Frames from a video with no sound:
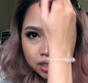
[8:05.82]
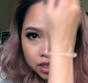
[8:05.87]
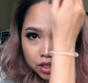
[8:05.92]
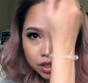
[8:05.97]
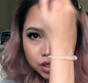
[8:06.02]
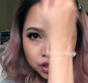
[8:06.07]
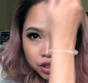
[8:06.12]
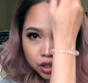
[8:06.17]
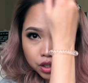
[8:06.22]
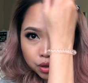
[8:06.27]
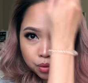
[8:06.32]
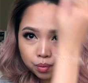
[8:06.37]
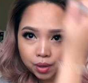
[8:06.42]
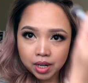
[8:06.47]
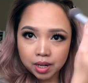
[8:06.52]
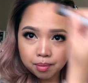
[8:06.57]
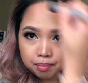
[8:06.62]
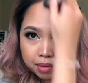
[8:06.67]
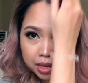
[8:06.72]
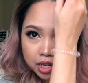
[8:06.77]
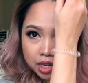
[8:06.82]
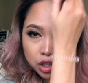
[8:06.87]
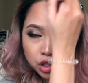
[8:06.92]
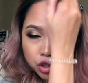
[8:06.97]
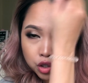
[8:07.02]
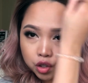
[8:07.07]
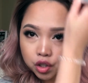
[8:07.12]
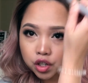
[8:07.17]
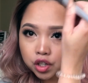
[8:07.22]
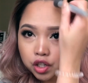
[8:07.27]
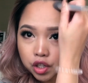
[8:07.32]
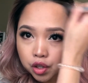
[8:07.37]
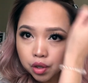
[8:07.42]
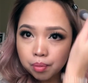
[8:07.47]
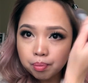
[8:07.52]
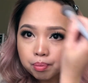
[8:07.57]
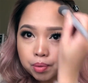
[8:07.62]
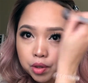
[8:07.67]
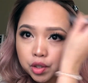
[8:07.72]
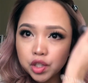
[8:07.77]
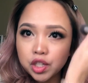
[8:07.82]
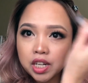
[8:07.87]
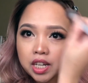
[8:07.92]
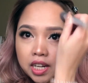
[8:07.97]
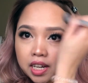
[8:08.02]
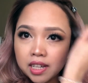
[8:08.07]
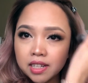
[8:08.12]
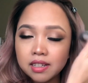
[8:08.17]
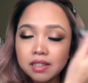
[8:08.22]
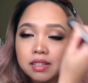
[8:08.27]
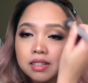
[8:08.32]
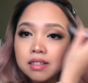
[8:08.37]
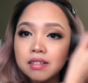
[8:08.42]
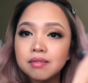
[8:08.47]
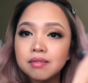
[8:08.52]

so you want to make sure you're pushing it.